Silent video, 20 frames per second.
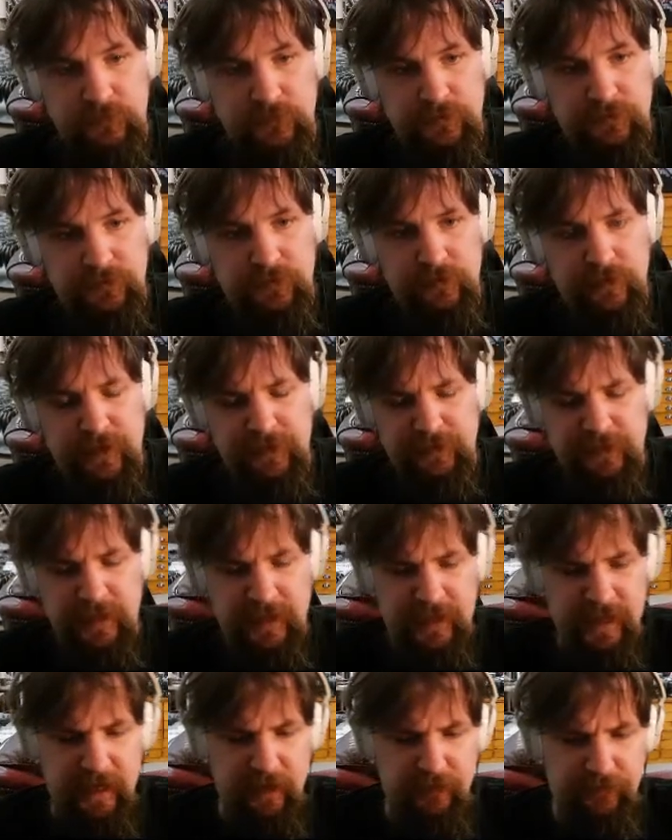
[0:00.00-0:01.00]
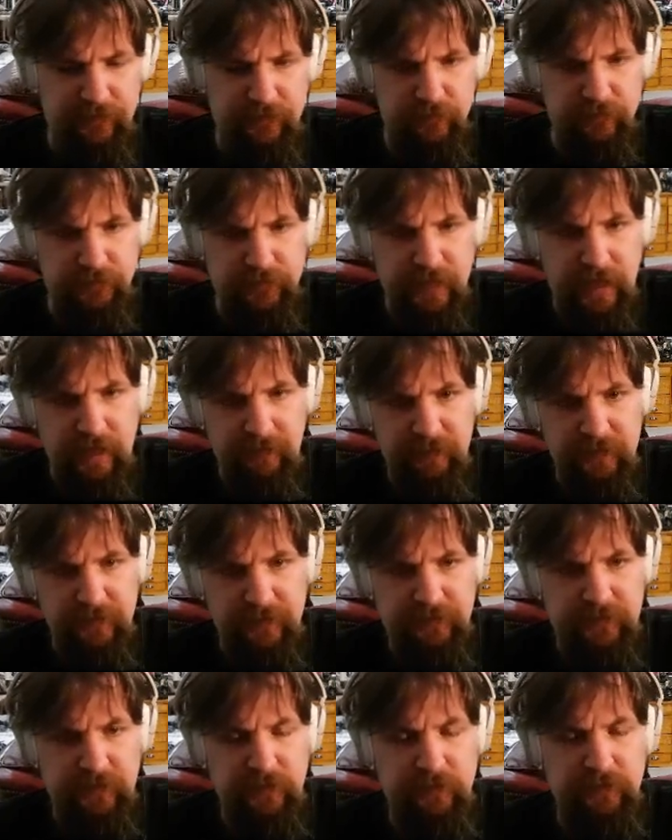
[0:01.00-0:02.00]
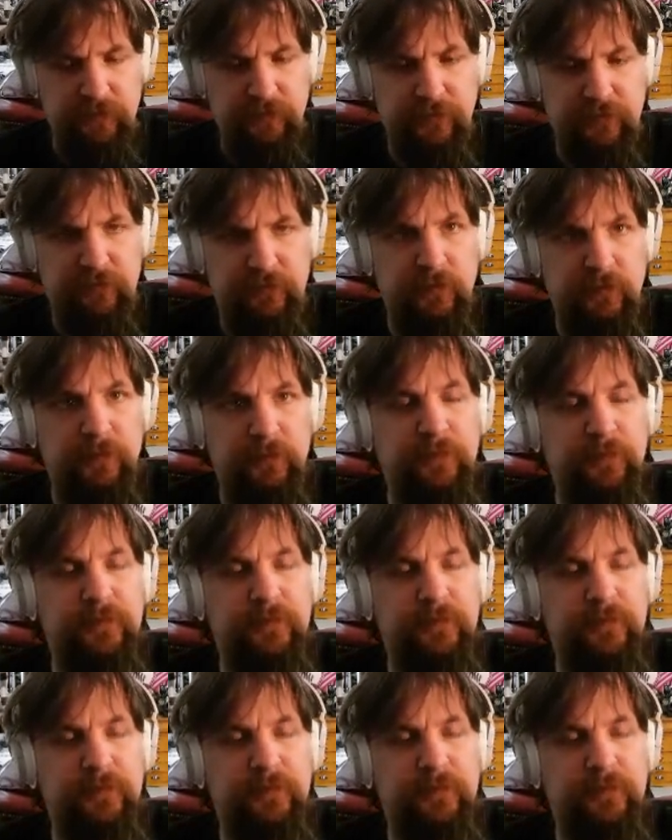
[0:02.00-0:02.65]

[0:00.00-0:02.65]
go ahead and take out a few zombies here in this room.